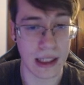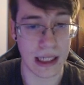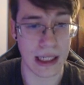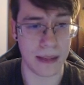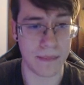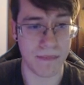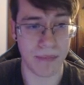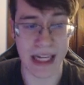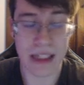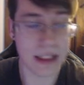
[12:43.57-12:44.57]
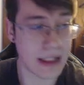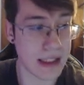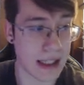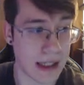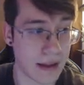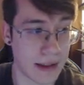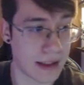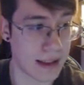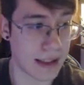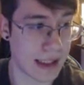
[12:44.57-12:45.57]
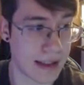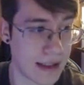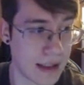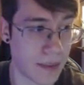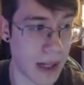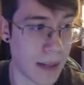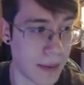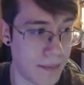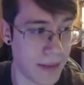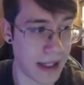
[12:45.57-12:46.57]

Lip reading: And it just sits there, and it's a problem.